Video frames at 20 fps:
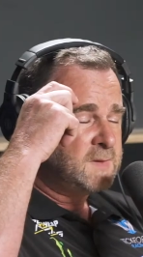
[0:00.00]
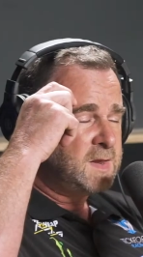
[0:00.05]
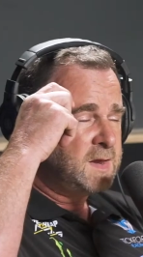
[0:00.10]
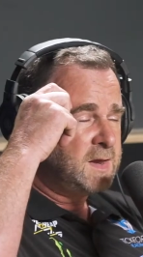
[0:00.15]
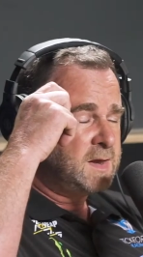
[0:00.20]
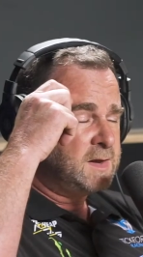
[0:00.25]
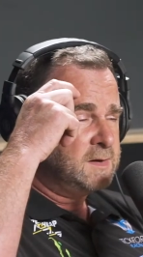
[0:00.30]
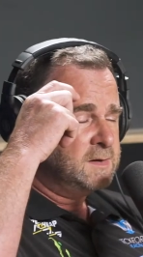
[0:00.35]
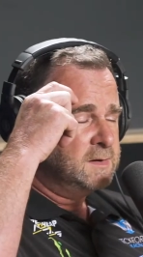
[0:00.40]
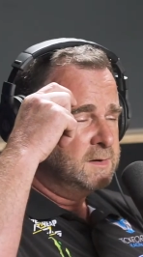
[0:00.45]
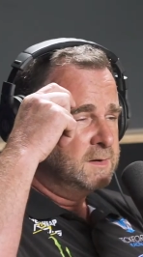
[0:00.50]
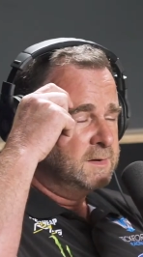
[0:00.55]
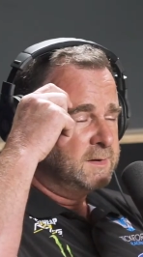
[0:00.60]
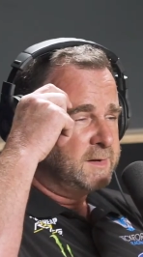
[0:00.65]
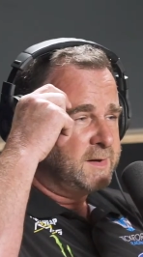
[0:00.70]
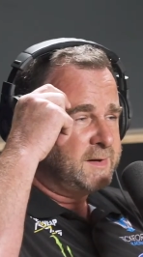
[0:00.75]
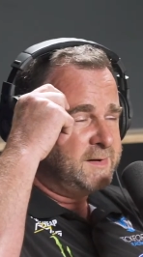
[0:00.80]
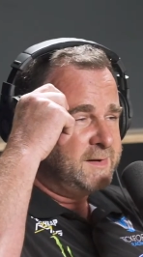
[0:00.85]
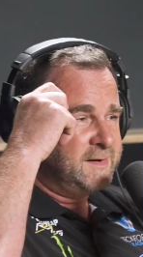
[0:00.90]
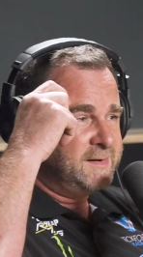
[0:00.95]
Yeah,
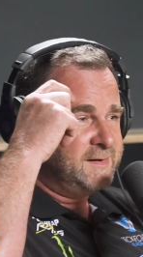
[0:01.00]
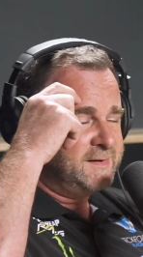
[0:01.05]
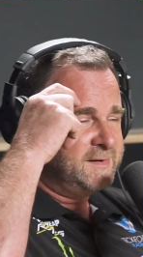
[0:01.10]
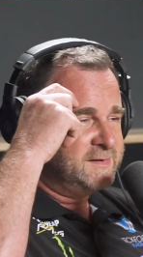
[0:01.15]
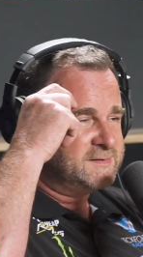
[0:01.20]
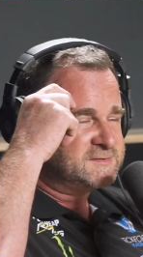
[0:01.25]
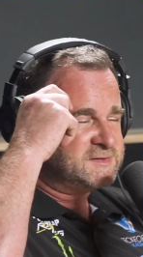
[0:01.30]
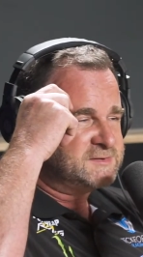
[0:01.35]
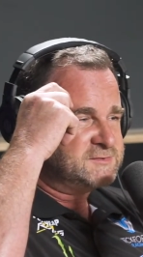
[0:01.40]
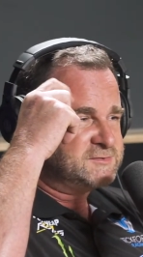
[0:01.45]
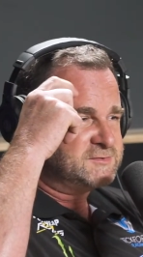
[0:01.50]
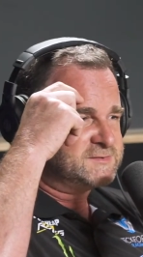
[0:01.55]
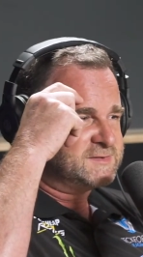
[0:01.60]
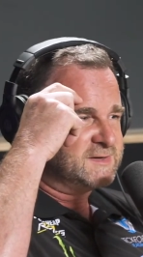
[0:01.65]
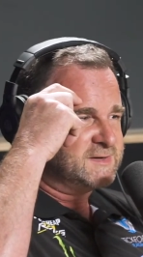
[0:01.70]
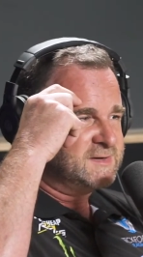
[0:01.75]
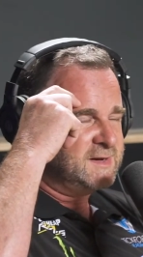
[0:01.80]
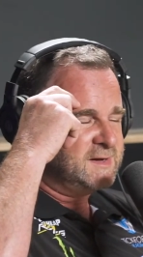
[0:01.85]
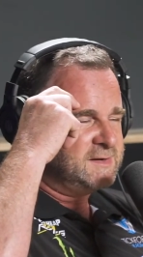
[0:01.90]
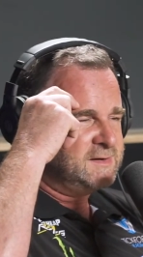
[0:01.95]
and it's
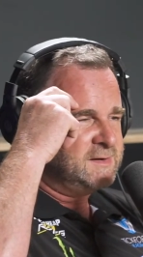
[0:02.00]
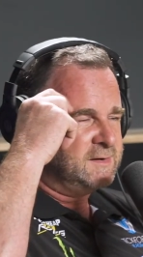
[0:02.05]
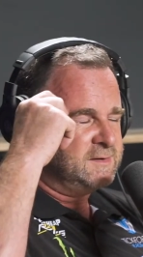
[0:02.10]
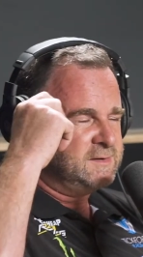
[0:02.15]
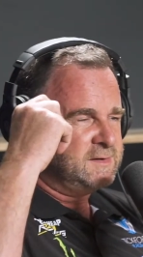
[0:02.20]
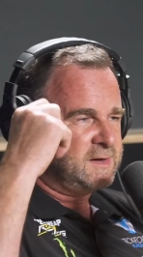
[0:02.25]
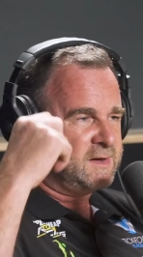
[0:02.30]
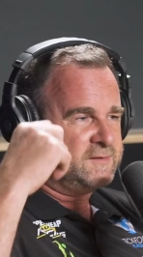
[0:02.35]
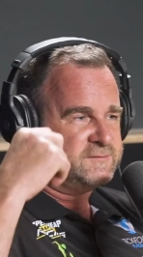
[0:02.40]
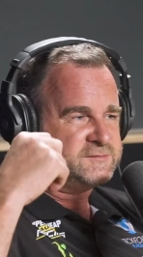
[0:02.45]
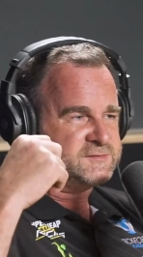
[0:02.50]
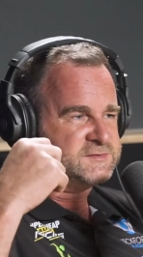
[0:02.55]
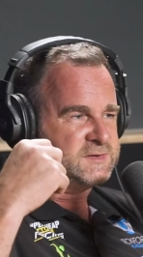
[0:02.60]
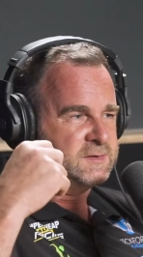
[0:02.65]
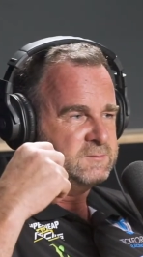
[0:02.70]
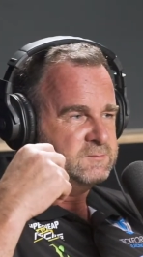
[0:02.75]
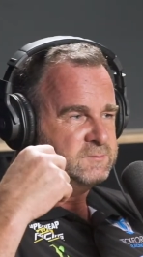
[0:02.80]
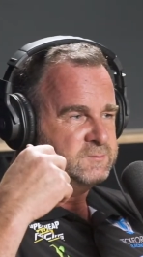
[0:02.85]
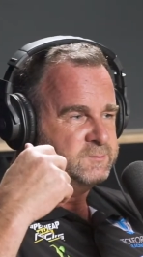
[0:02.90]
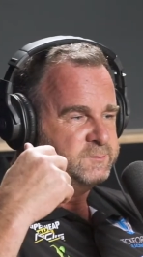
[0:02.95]
interesting. Yeah, you know, you have
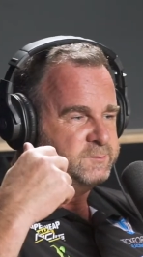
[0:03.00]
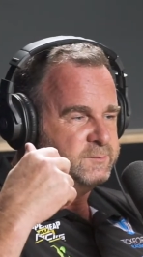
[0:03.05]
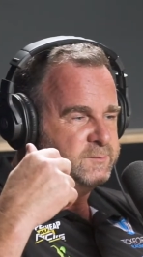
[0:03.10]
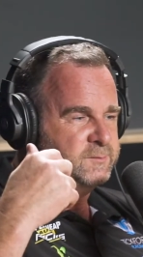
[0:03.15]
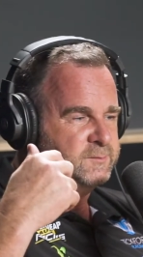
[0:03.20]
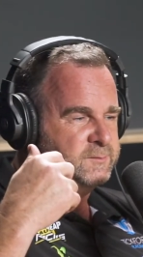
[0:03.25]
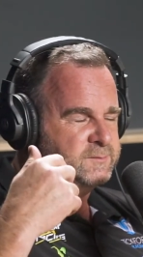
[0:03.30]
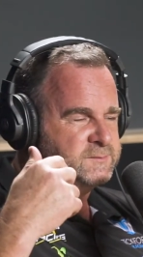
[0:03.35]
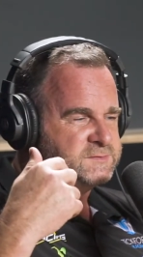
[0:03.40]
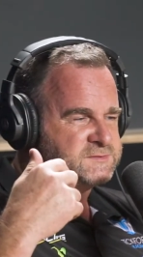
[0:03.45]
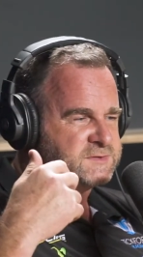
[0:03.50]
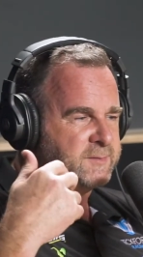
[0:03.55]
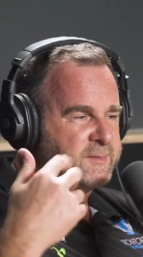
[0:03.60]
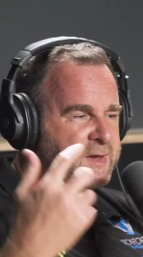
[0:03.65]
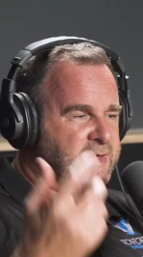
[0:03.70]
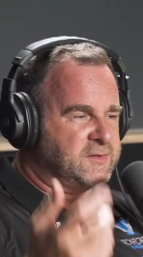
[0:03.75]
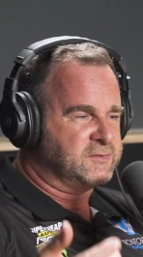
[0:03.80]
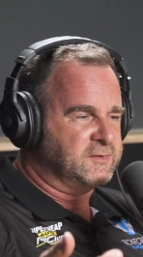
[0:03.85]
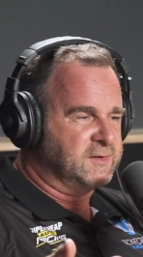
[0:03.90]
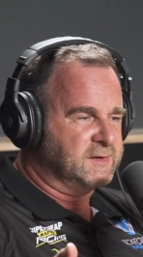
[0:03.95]
some
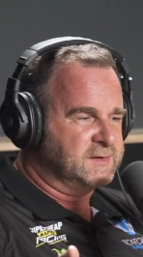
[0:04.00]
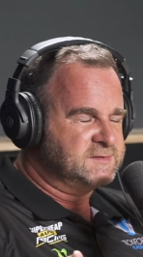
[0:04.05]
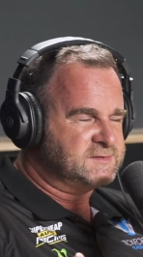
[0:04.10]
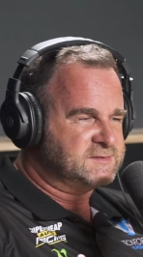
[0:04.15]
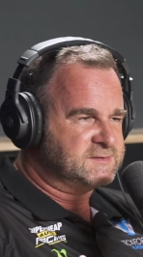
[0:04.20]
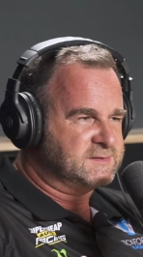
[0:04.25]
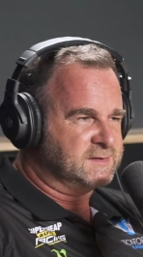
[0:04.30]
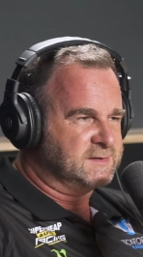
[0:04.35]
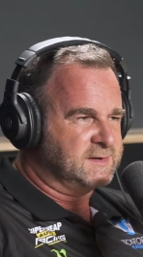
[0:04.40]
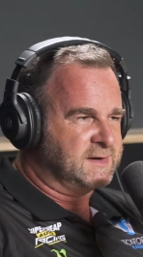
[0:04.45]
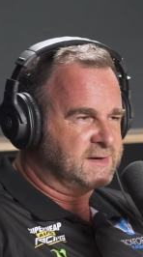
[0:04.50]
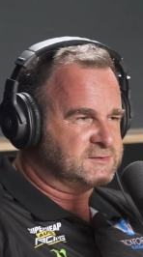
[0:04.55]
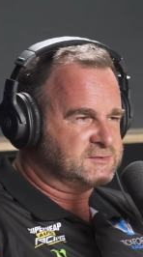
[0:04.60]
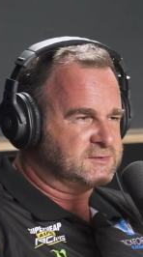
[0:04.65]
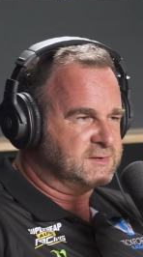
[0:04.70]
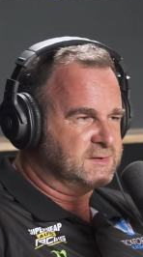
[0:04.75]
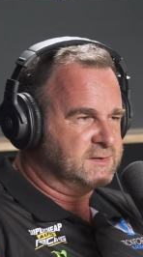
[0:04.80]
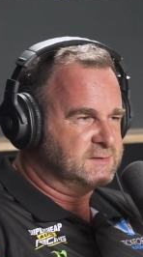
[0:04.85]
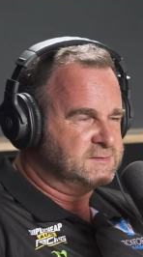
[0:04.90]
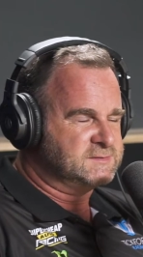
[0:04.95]
athletes that
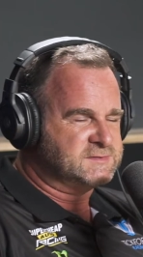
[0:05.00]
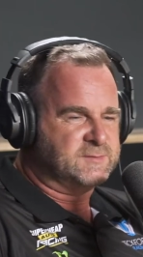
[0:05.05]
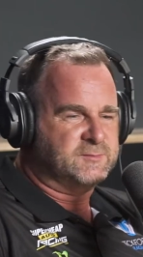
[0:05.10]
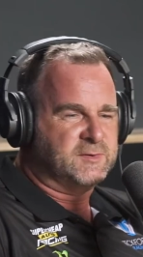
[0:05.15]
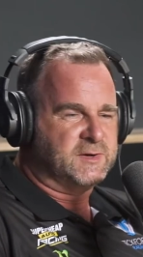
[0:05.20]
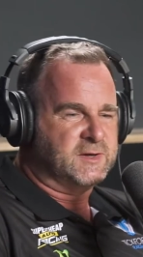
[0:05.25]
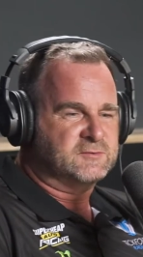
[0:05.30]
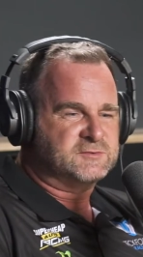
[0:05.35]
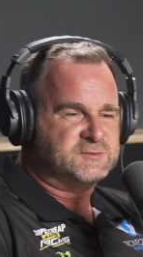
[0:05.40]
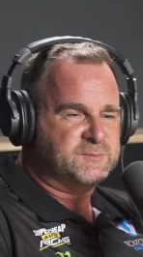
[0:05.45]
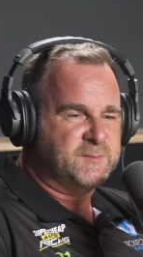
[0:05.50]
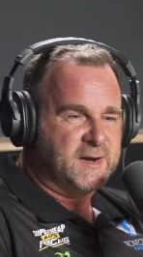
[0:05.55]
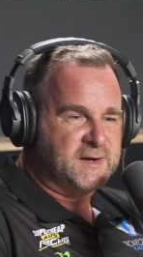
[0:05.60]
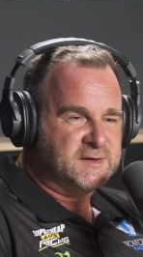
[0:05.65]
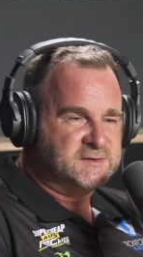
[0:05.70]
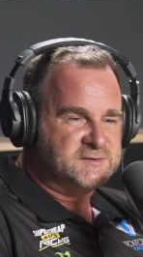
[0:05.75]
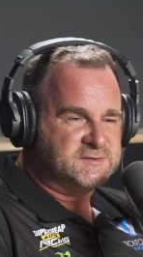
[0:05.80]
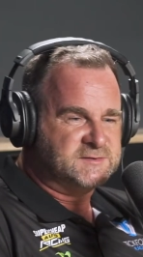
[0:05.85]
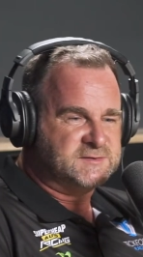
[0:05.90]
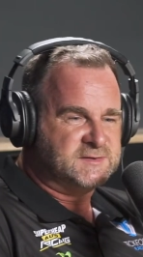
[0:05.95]
actually somebody else
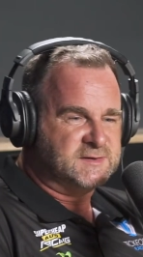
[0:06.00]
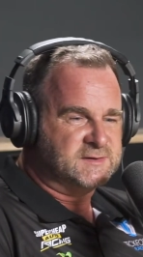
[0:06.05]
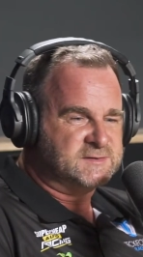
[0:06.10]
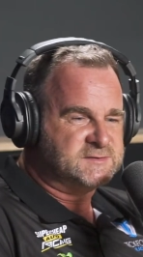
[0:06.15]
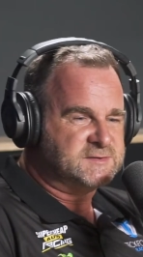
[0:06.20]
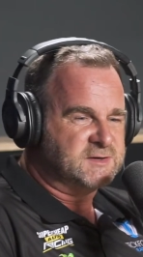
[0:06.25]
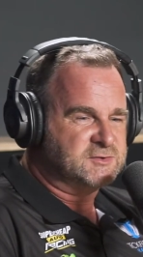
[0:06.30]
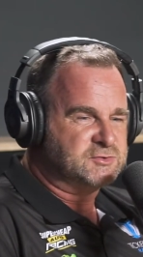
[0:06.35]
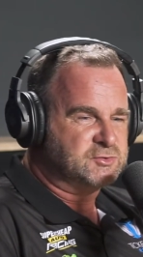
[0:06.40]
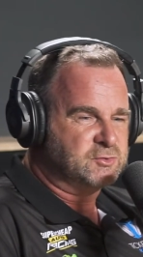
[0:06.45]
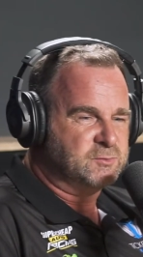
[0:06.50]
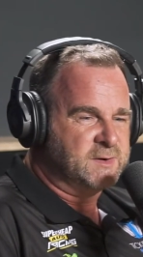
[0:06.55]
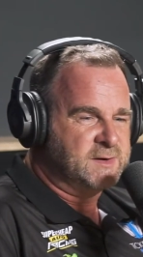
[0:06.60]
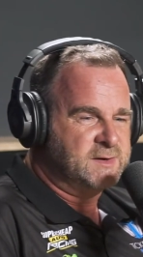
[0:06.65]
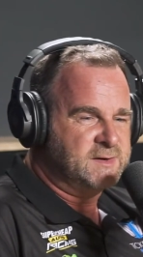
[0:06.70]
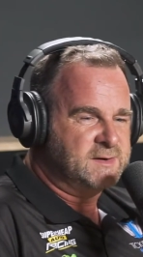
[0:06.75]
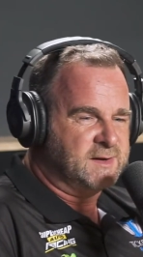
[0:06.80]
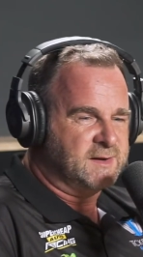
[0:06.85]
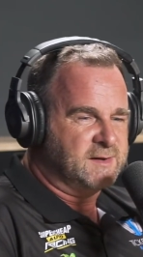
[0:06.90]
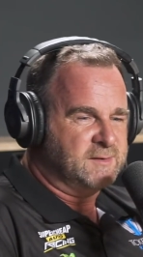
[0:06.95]
manages their social
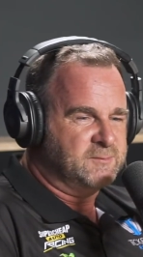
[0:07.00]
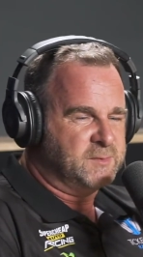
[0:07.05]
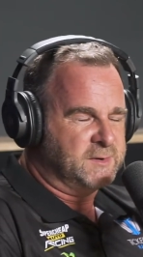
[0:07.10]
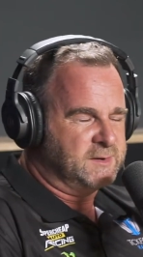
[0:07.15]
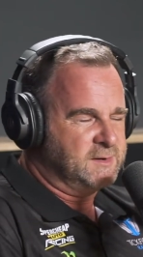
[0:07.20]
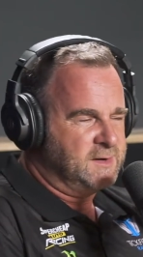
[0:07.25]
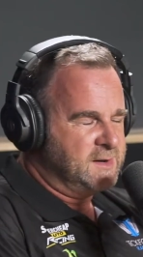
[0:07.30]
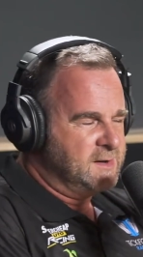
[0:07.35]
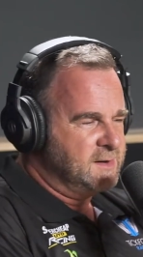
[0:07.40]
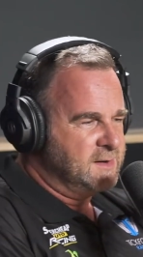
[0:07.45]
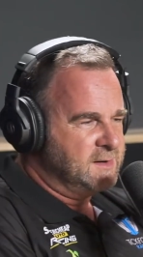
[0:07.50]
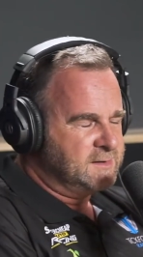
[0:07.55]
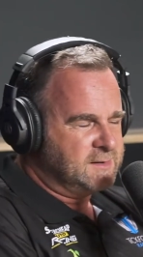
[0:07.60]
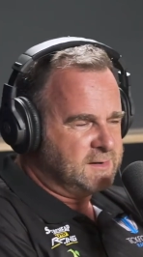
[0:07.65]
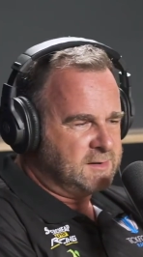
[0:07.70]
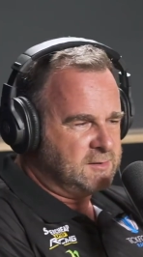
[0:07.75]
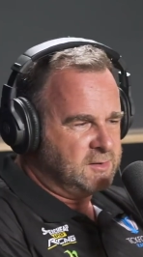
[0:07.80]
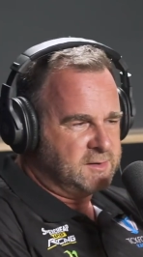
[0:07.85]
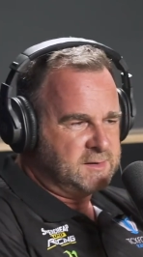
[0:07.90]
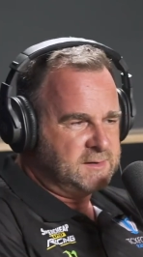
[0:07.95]
media, but you
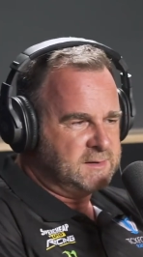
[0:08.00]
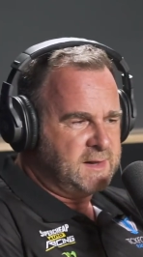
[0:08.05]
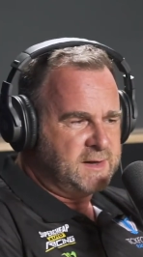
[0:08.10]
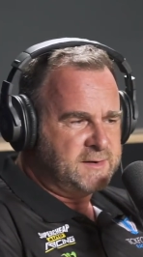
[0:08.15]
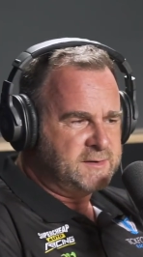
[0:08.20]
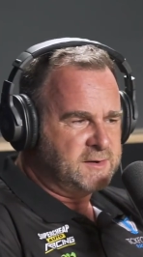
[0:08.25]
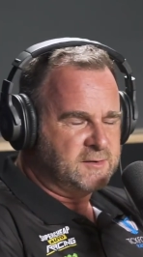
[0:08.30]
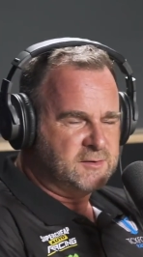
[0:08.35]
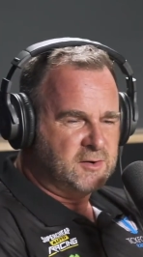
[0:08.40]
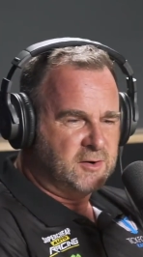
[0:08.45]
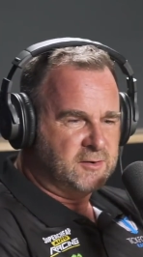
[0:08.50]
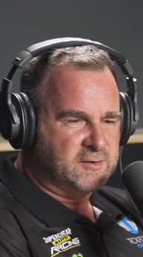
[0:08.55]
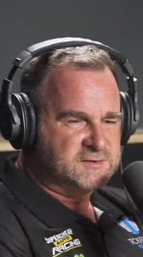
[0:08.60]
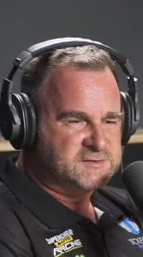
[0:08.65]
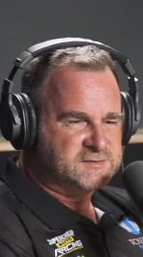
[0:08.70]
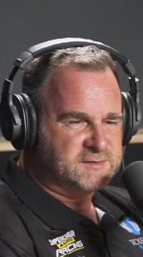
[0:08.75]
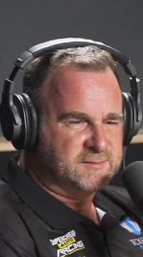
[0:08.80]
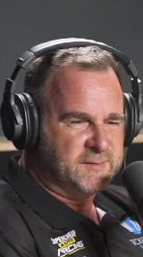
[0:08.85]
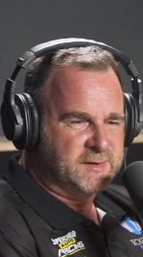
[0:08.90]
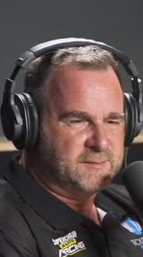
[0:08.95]
know, like Lando
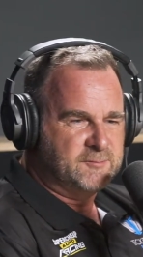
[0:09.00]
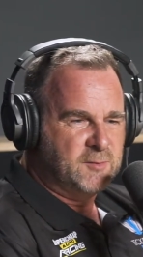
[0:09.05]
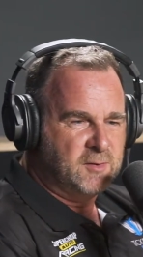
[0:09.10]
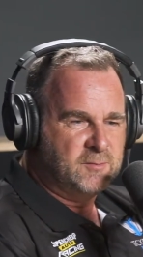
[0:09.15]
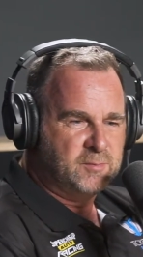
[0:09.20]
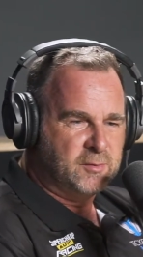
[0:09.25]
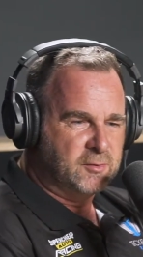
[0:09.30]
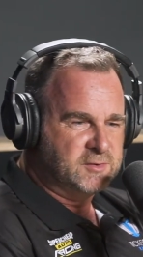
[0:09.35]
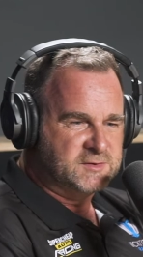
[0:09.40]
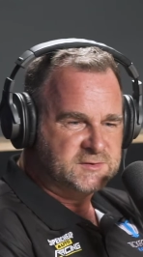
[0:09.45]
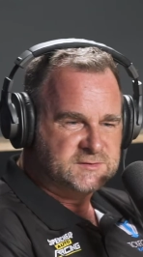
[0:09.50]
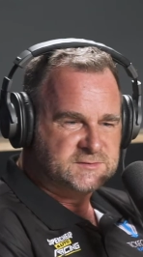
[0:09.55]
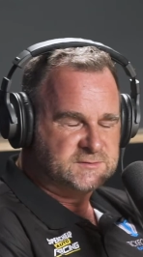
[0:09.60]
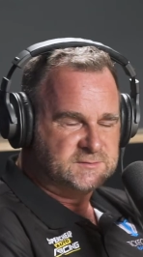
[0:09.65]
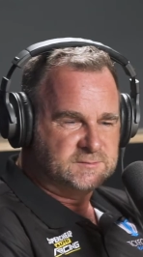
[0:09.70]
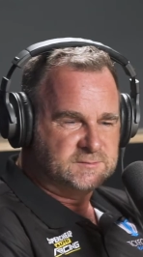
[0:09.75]
Norris. I mean, my boys